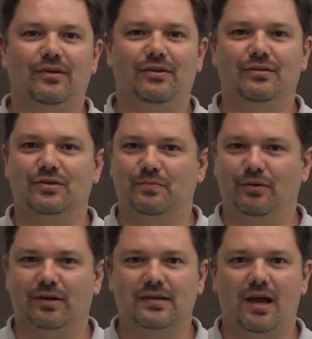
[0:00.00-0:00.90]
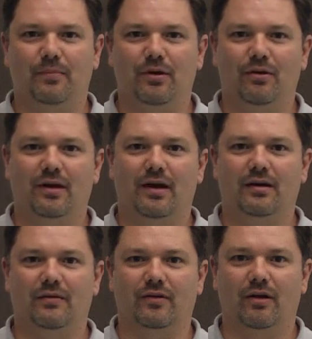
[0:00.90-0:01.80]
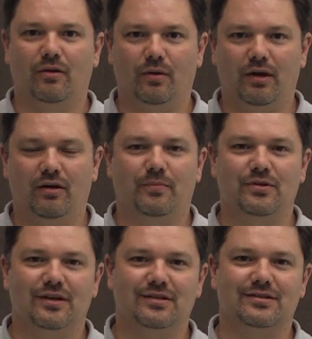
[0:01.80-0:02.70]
you just put a top coat on it of another 100%